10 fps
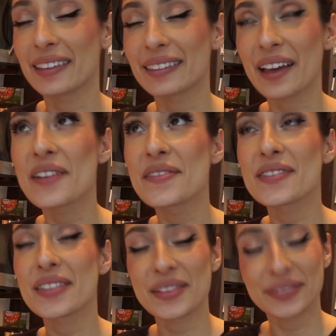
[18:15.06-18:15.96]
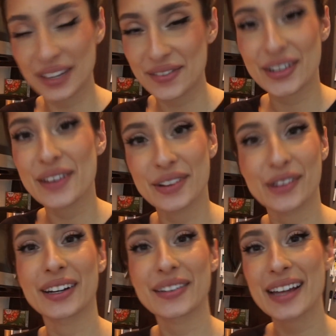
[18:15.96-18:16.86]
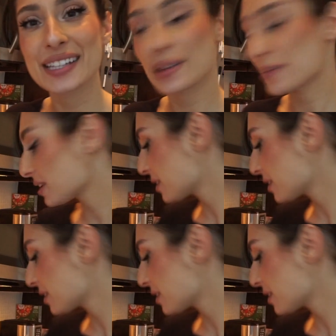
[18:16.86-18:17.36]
love the flavor of coconut rice, so I'm gonna